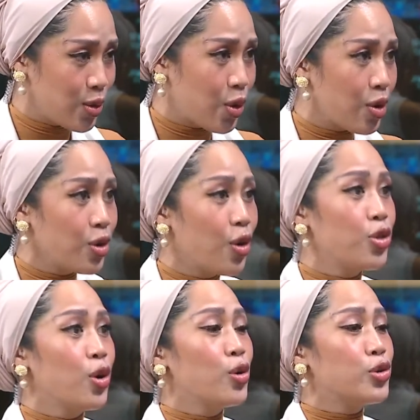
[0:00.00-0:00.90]
Or, you know,
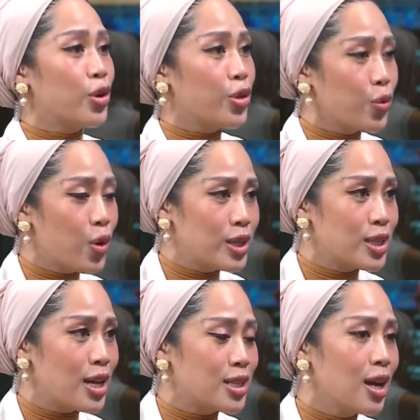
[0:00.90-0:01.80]
those are the ones
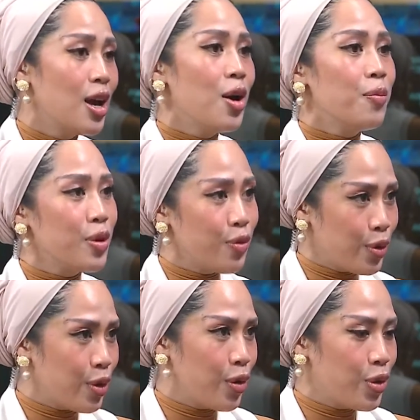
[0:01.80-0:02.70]
that's, you
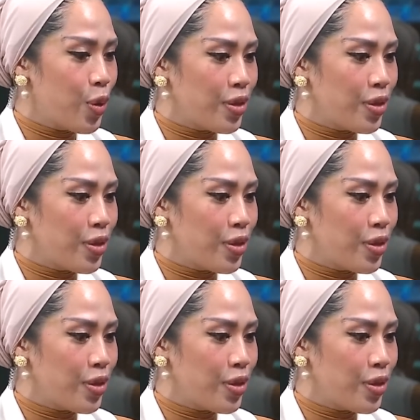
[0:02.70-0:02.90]
know, the one